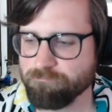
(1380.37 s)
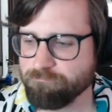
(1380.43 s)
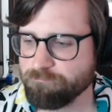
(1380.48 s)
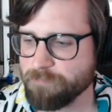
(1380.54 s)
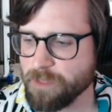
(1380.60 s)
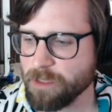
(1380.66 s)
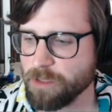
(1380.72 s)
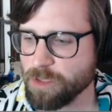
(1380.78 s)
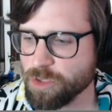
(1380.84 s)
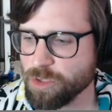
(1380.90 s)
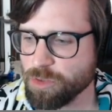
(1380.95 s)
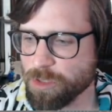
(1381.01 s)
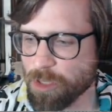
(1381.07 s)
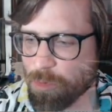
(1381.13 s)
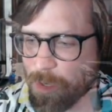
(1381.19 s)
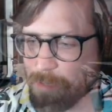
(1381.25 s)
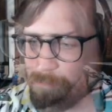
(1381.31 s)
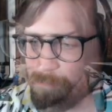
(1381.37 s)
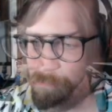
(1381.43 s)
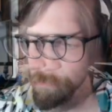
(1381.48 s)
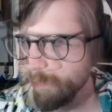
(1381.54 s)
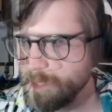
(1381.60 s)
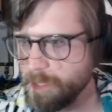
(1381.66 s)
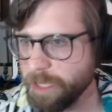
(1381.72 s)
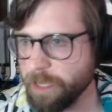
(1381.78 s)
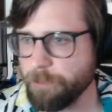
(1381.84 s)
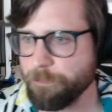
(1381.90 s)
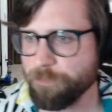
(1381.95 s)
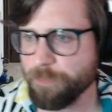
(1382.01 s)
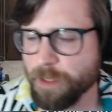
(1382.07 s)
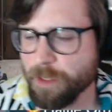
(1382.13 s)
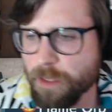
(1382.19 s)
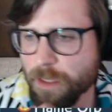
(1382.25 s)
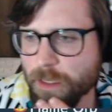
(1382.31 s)
Let's do another one. Okay.
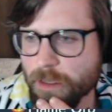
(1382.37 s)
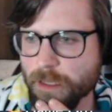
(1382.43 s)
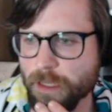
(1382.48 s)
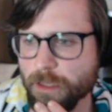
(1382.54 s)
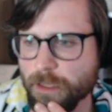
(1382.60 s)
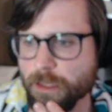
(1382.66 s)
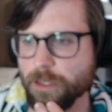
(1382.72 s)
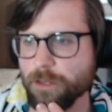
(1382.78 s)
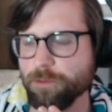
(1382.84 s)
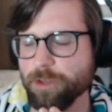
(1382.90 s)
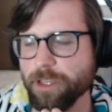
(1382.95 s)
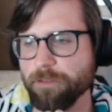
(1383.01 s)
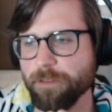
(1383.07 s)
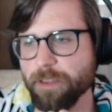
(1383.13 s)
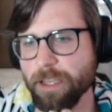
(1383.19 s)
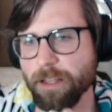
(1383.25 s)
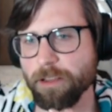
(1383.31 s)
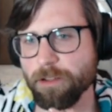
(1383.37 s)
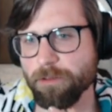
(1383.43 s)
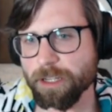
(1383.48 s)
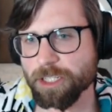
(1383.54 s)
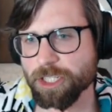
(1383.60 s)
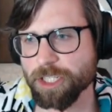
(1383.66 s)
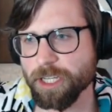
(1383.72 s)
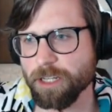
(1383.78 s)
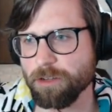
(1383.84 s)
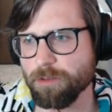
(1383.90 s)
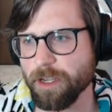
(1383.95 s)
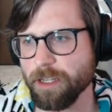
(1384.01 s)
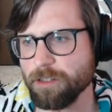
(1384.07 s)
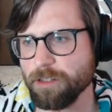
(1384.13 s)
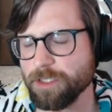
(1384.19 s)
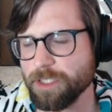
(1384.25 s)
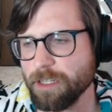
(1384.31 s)
We have Calyrex Shadow
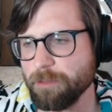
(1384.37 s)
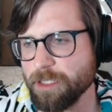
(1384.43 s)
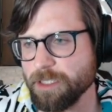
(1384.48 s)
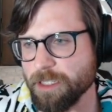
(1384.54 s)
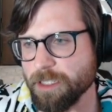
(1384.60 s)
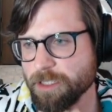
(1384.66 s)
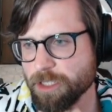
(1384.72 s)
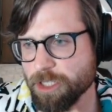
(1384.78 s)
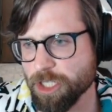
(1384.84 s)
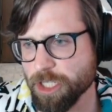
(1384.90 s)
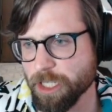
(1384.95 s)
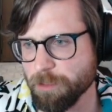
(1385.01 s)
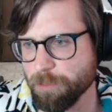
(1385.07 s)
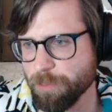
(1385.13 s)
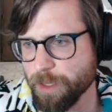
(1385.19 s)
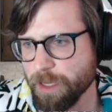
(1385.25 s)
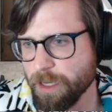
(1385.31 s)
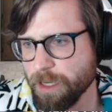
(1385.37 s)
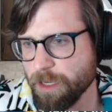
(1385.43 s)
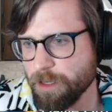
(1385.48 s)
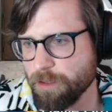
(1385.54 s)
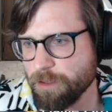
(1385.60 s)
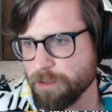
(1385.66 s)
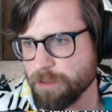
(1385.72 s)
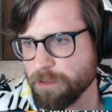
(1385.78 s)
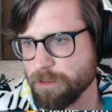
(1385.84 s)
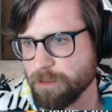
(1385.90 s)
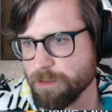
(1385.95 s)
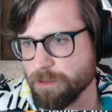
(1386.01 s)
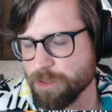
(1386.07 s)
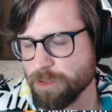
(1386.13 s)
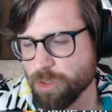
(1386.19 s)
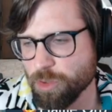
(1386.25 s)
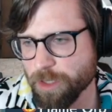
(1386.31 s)
Rider, Zamazenta Chenpao,
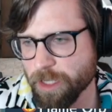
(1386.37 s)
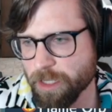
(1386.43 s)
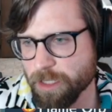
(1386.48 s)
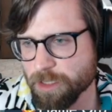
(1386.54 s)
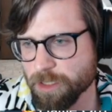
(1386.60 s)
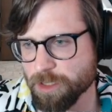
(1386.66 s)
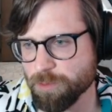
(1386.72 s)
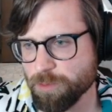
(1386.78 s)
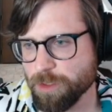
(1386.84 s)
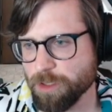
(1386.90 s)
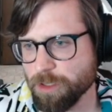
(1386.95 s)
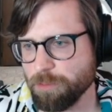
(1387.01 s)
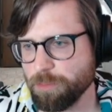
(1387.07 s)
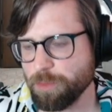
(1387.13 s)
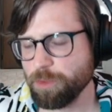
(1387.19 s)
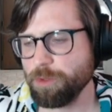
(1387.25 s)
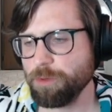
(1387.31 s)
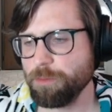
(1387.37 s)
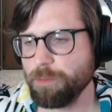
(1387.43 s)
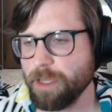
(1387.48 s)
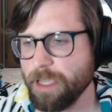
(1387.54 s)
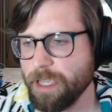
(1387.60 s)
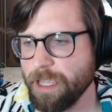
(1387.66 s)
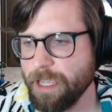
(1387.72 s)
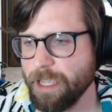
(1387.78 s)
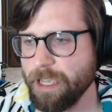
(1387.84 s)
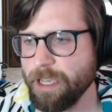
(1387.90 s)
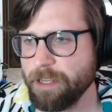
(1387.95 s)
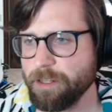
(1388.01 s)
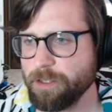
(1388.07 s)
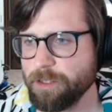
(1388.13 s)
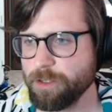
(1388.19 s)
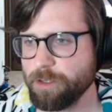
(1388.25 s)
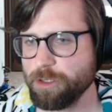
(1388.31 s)
Tornadus, Rillaboom,
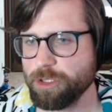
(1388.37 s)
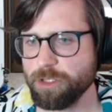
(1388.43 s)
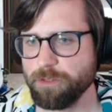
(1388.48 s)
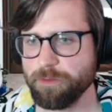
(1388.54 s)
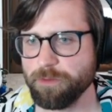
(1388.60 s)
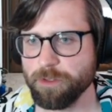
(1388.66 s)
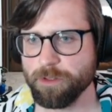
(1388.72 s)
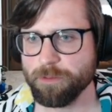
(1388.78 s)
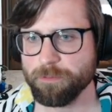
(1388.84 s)
and Urshifu.